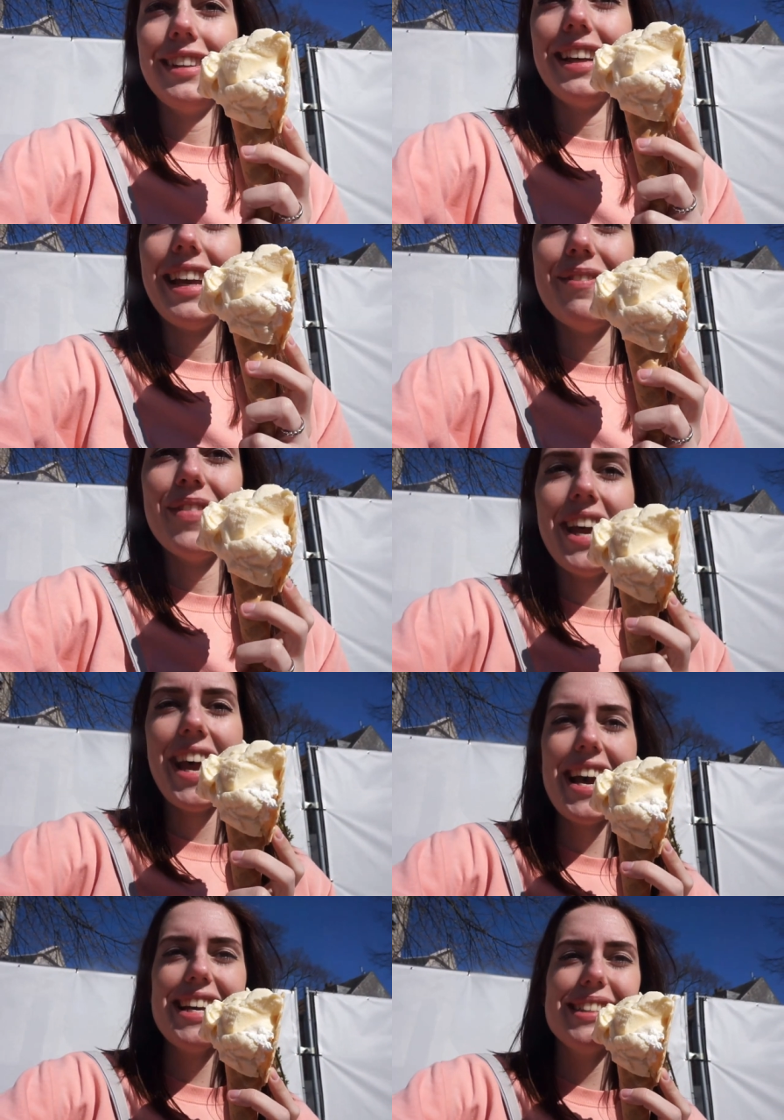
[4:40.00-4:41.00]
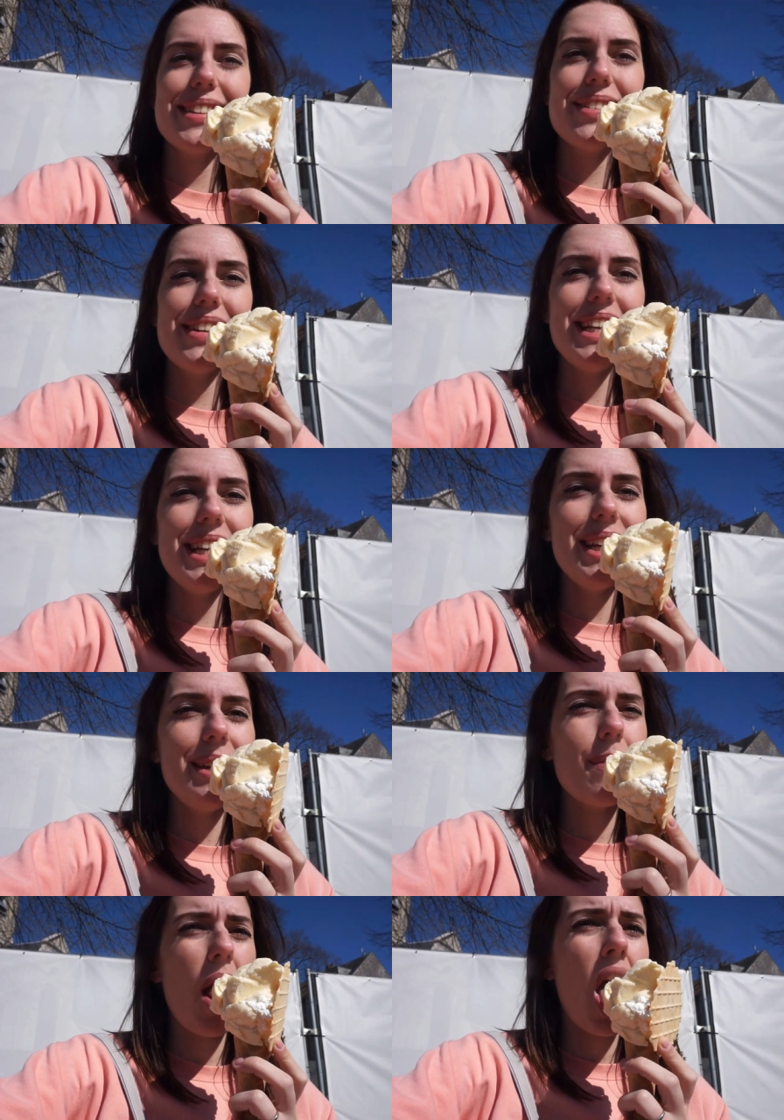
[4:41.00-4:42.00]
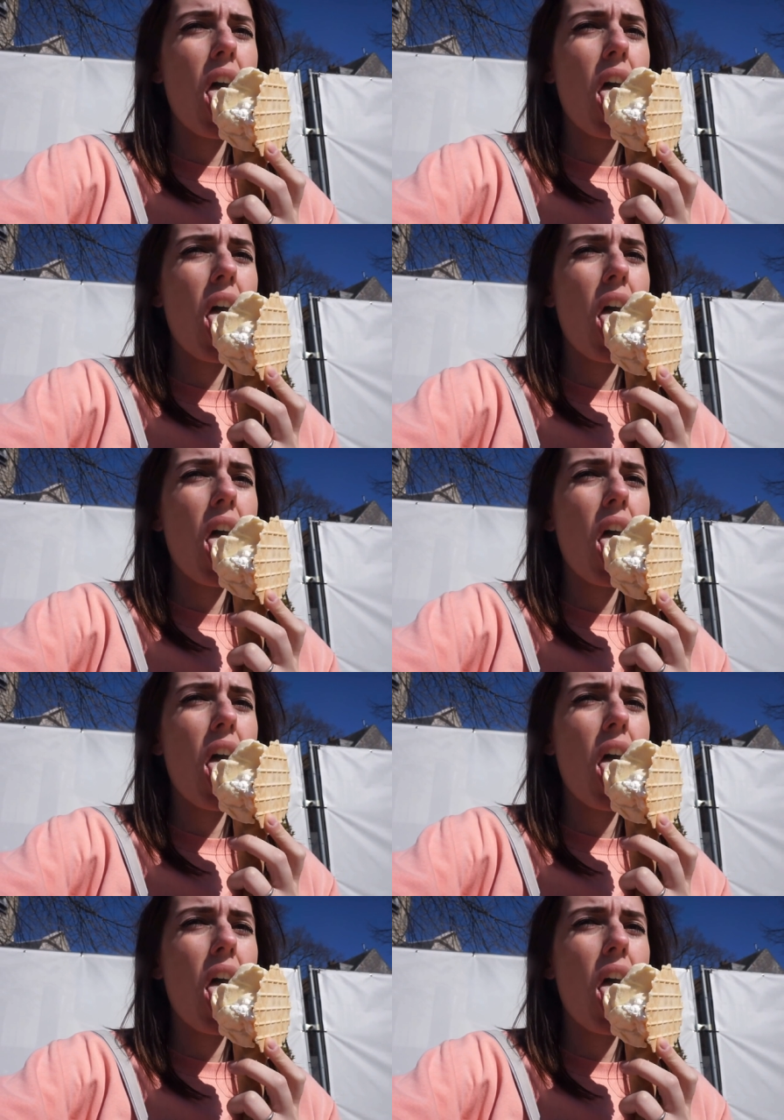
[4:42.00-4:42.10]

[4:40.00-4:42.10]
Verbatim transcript: look at my ice cream.